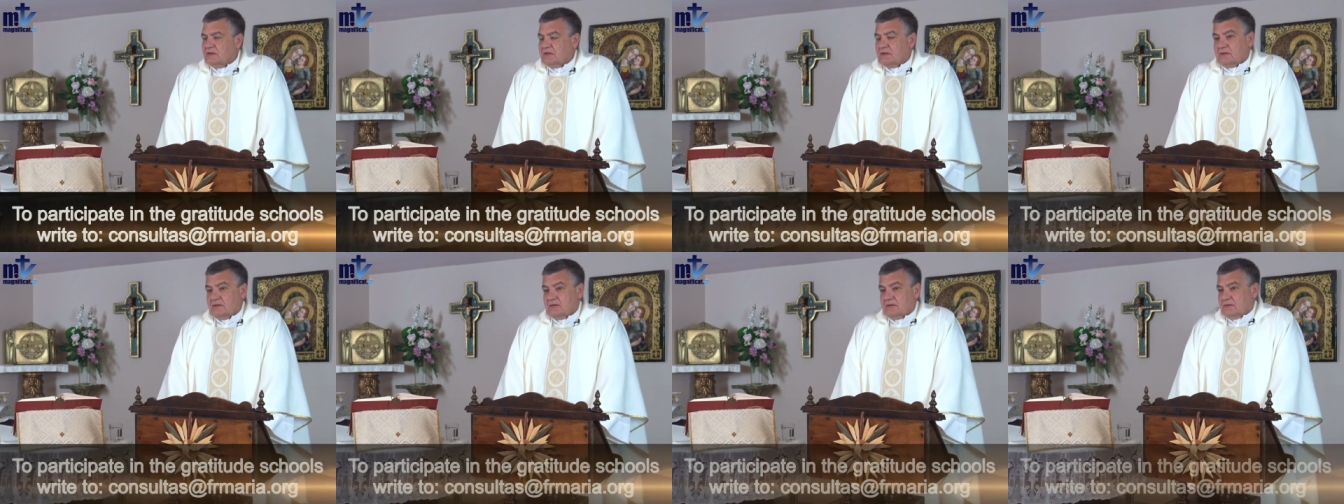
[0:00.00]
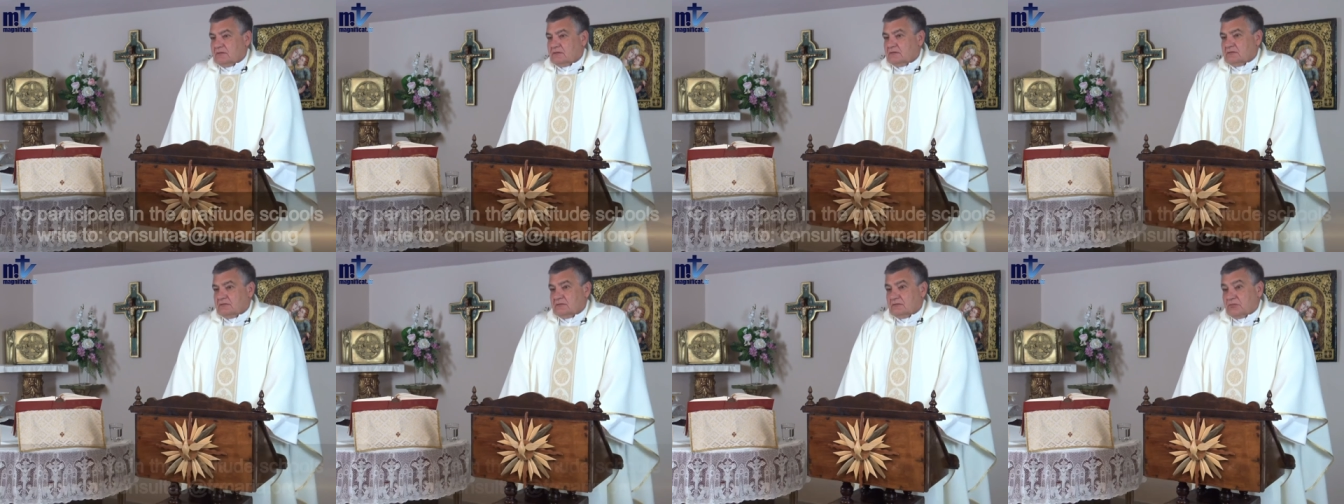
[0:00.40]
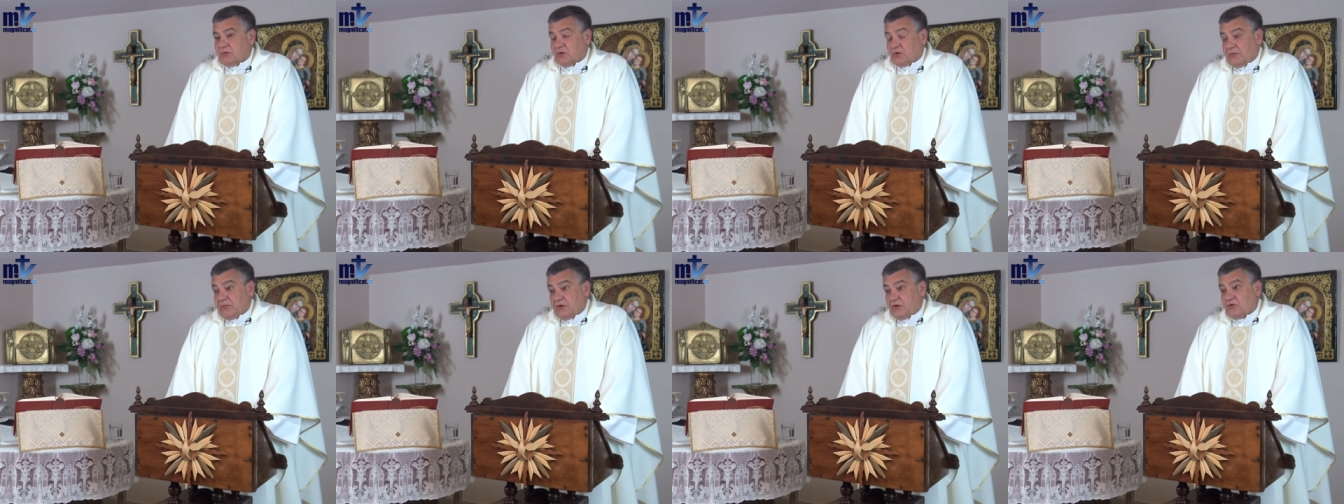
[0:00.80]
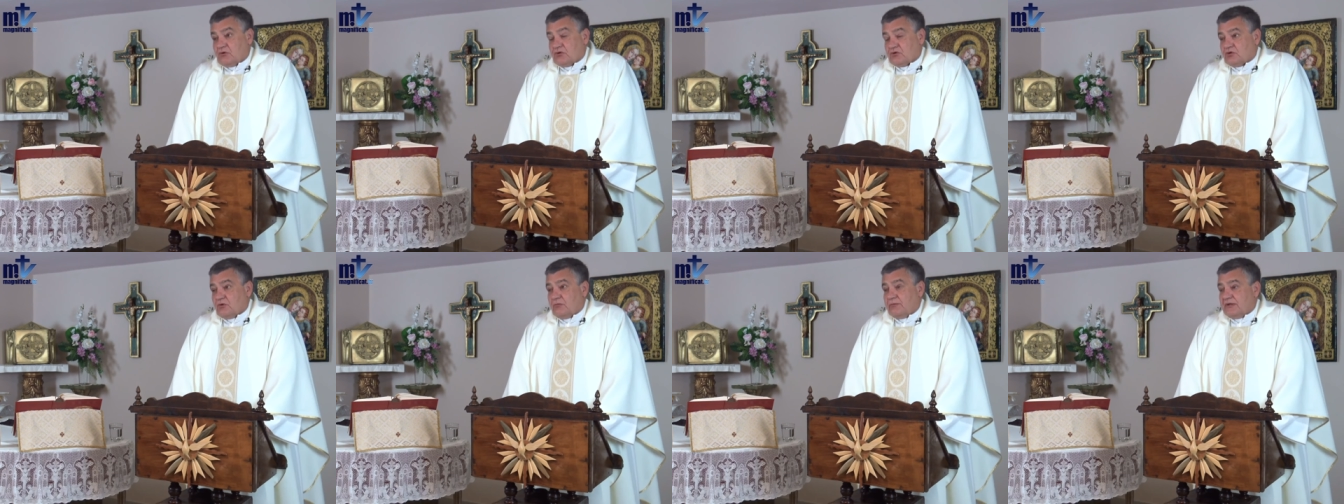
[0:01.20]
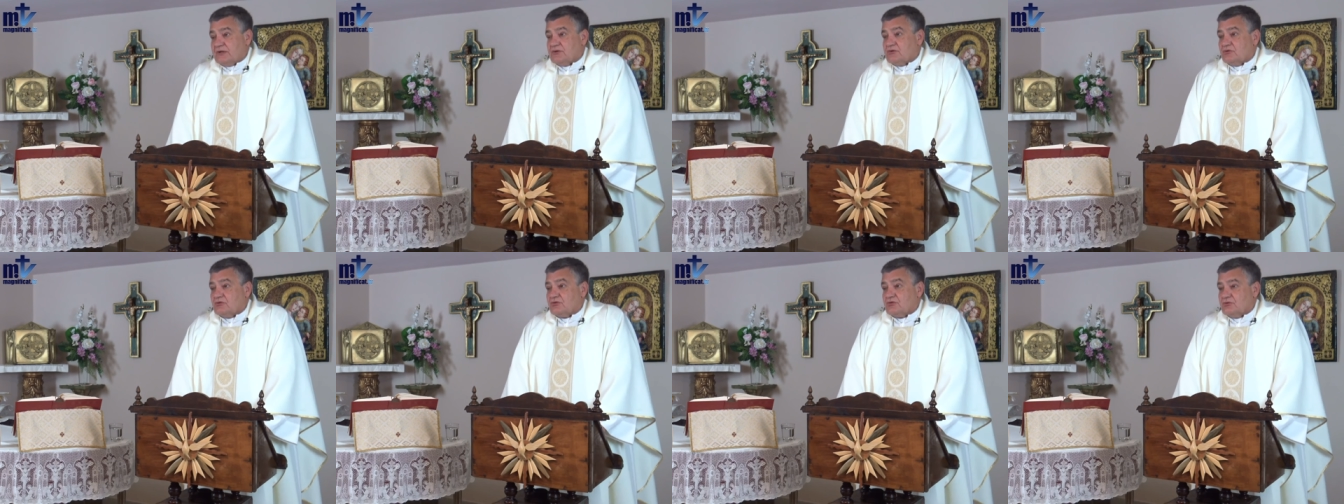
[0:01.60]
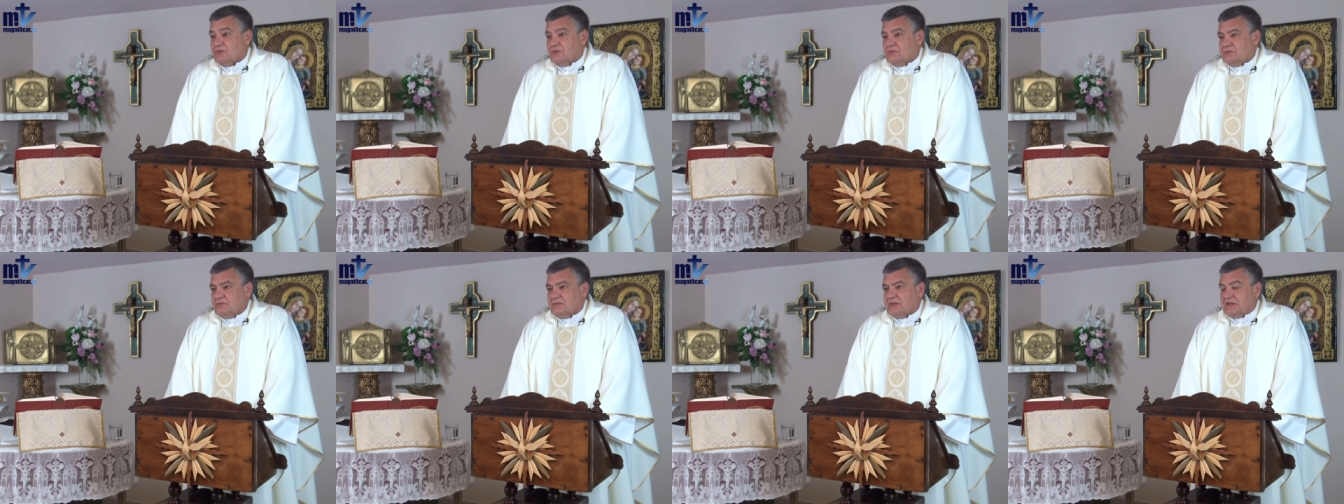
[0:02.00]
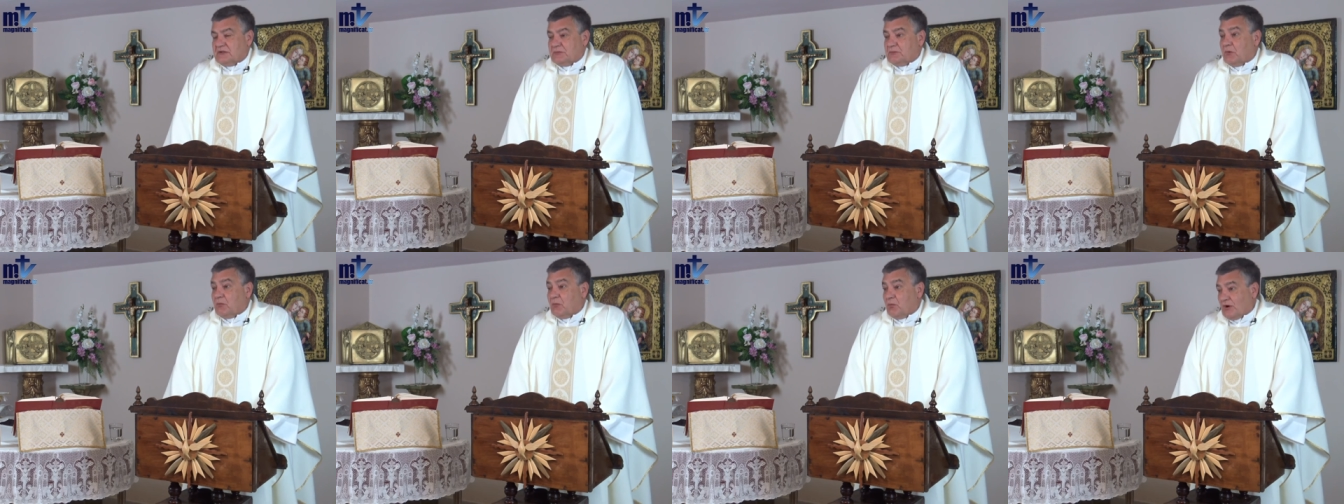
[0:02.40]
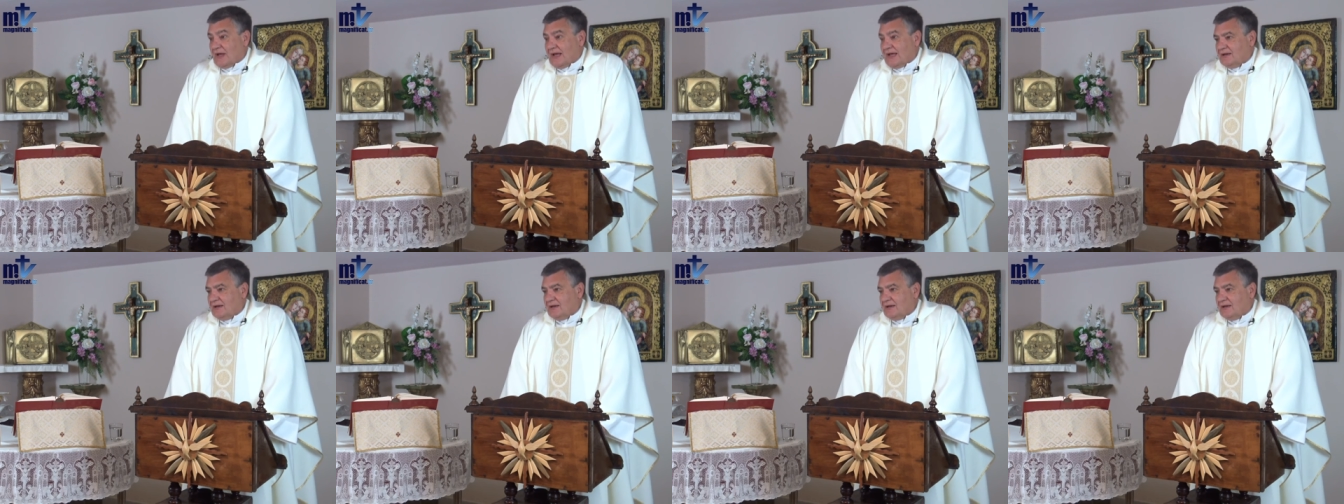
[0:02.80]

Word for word: at least moral converts, I believe